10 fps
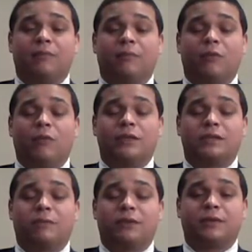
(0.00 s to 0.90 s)
which
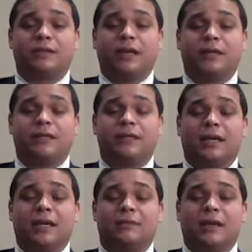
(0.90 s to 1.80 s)
is a percentage that
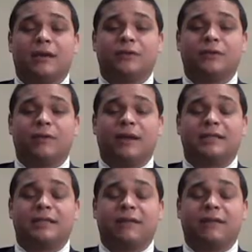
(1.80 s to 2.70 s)
comes out to about
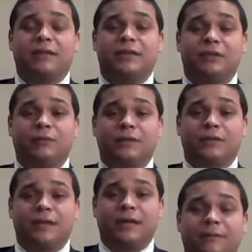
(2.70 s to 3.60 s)
72%.